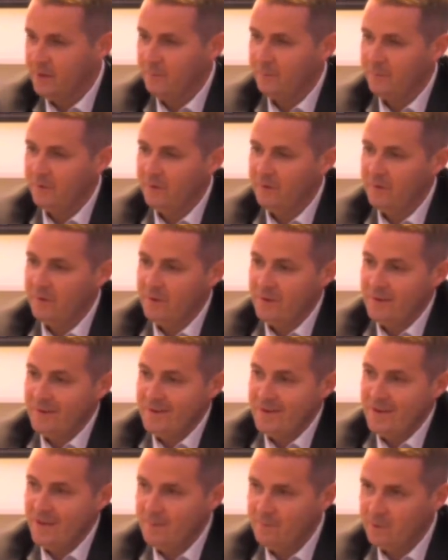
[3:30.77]
but
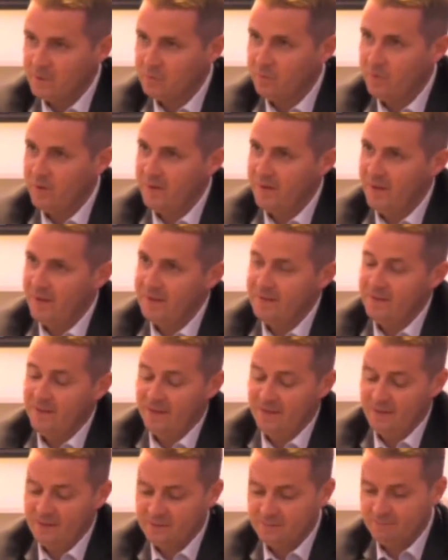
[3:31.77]
in between that,
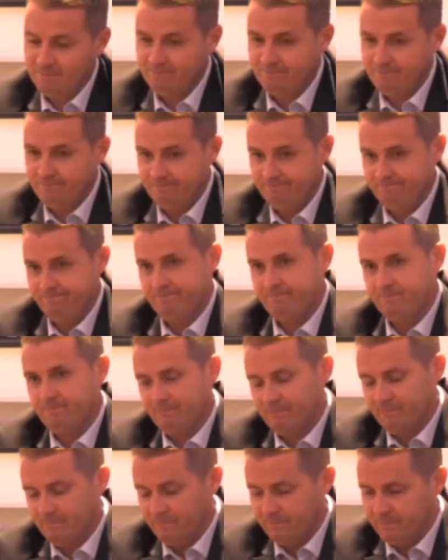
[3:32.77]
it's
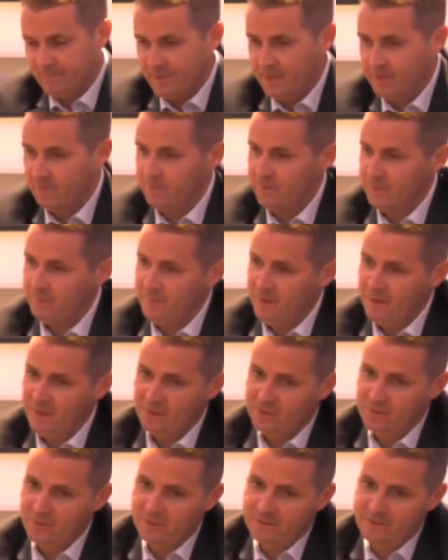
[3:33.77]
dealing with a
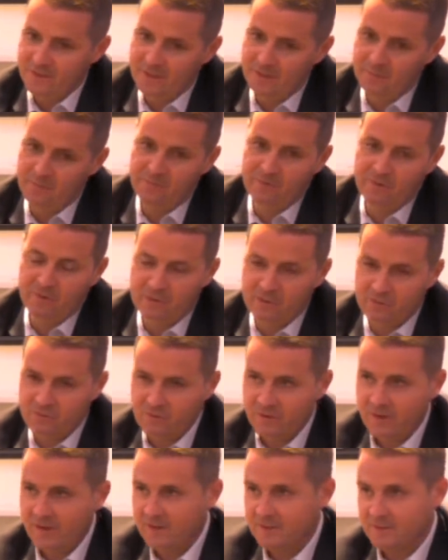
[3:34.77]
manager, dealing with
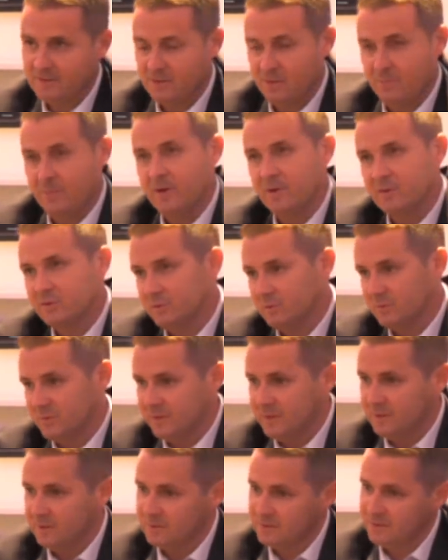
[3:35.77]
contracts, commercial
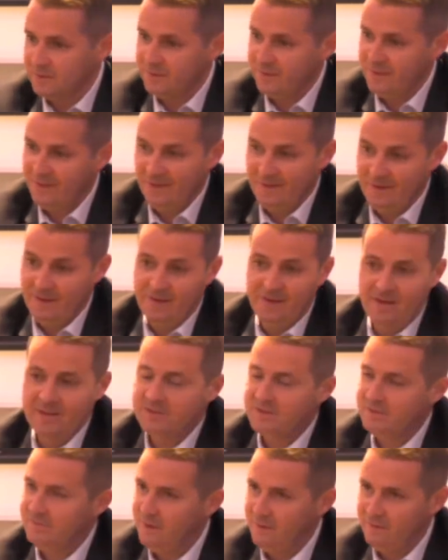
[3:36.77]
deals, and a
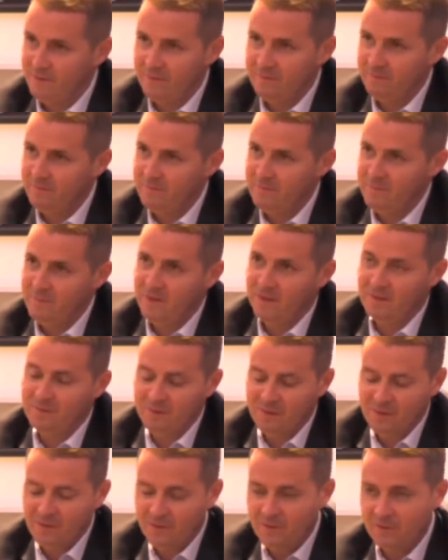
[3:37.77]
list of other
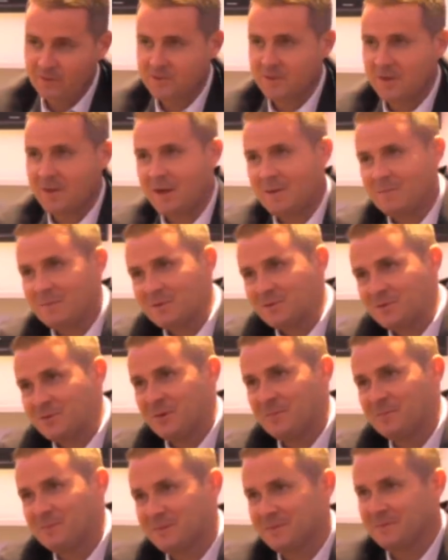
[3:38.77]
not so glamorous
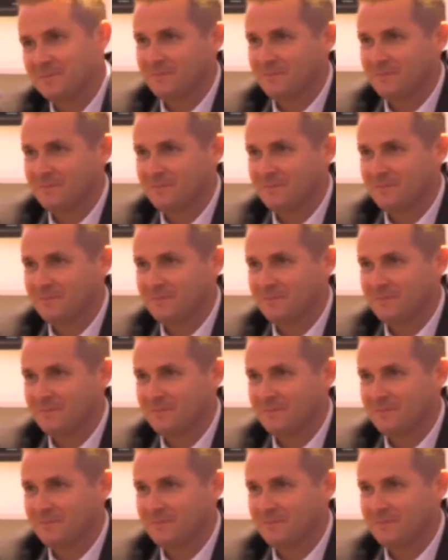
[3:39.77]
jobs.